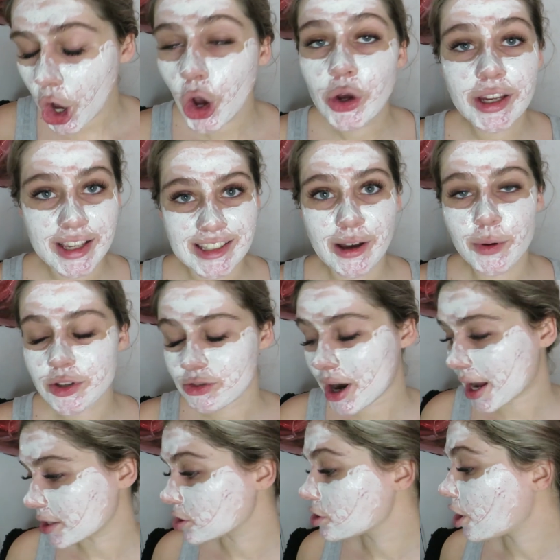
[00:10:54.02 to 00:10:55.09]
Oh yes, I was
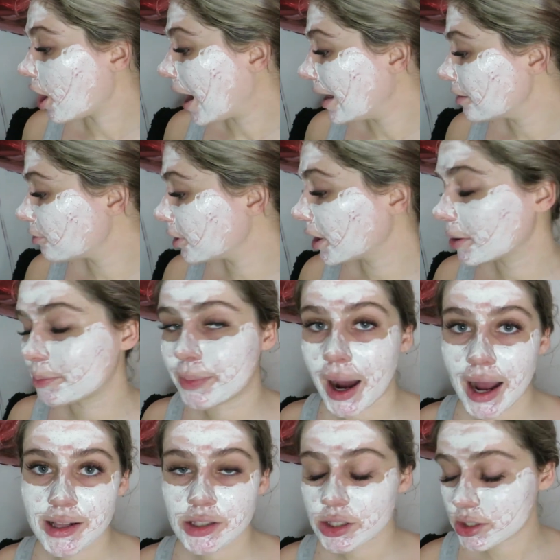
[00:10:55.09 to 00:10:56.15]
right. So hyaluronic
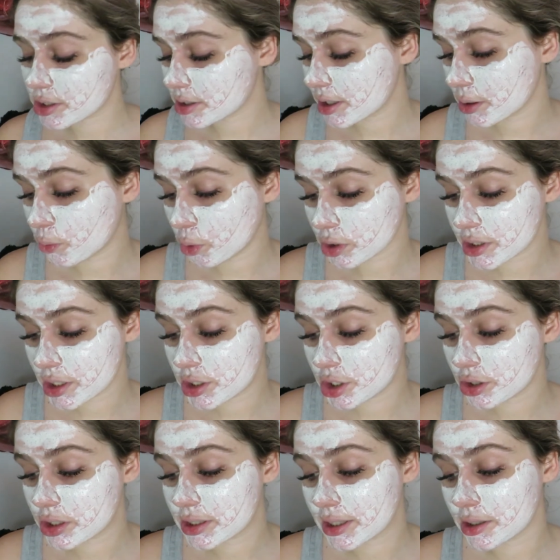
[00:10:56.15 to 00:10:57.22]
binds the water to
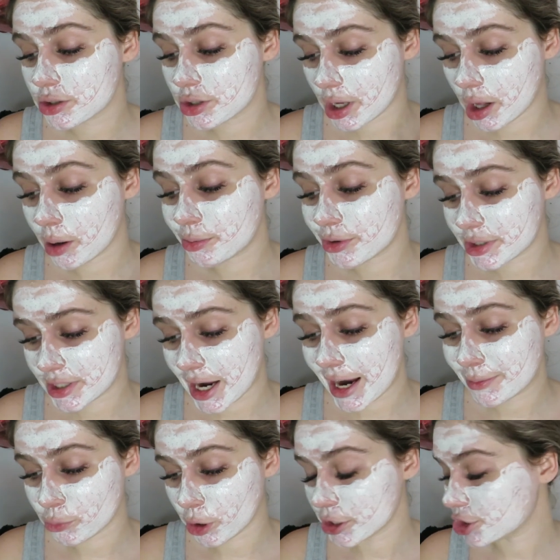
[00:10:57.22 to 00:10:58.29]
your skin to help
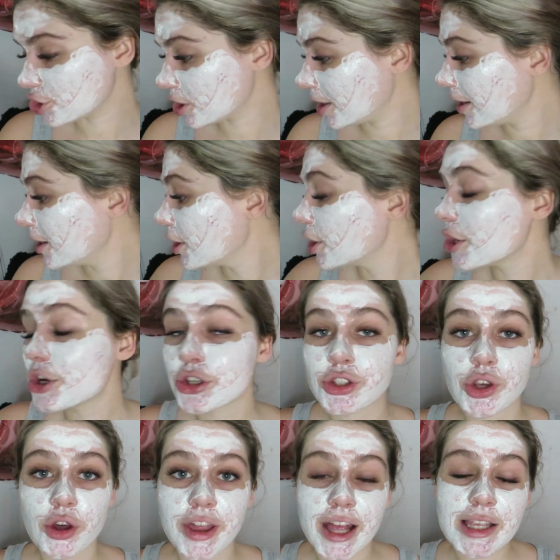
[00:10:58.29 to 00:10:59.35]
retain moisture.
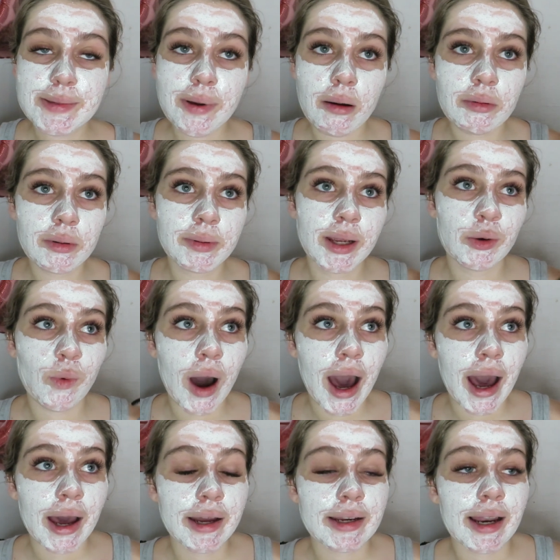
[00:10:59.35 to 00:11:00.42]
So that's probably
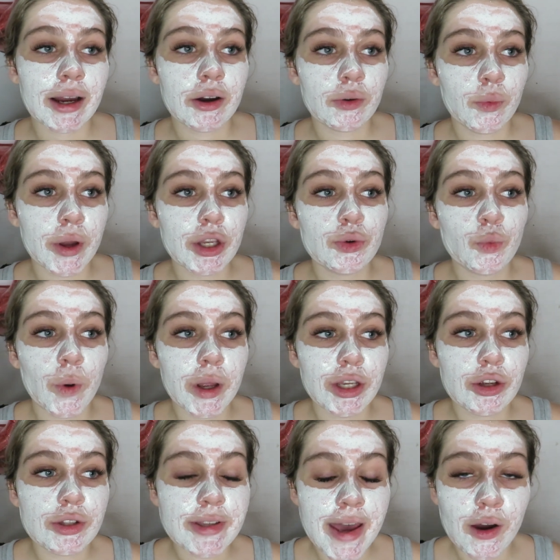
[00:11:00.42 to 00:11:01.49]
why, like when
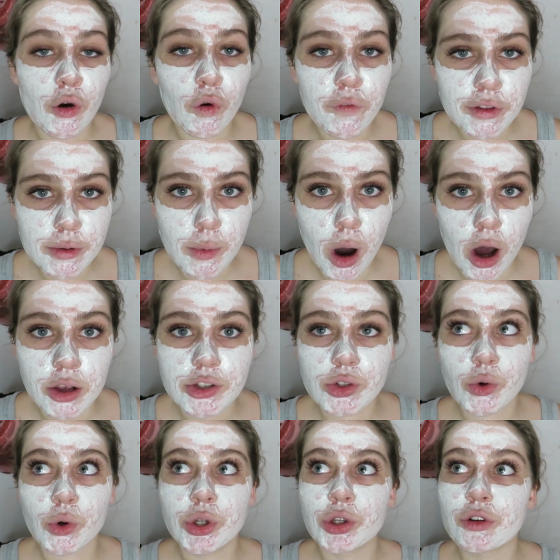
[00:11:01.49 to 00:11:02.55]
you take off the
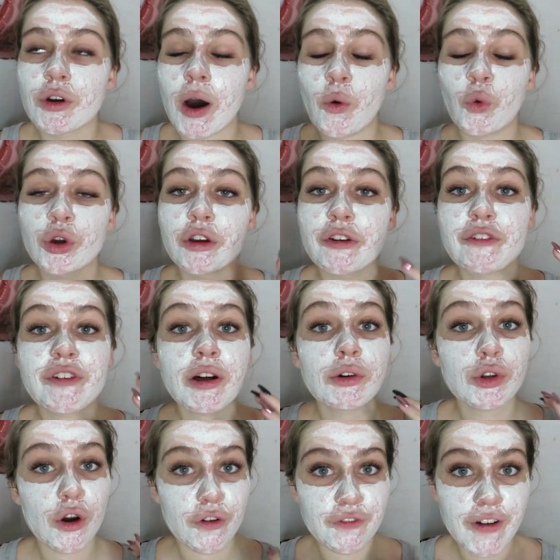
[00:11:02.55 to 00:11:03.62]
mask or you feel
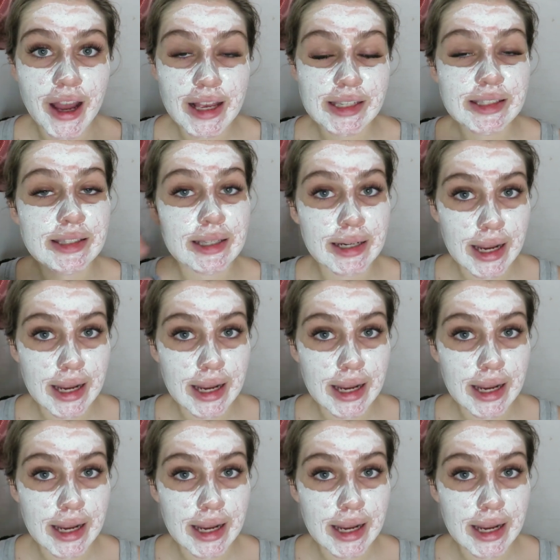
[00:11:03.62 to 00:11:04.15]
your face the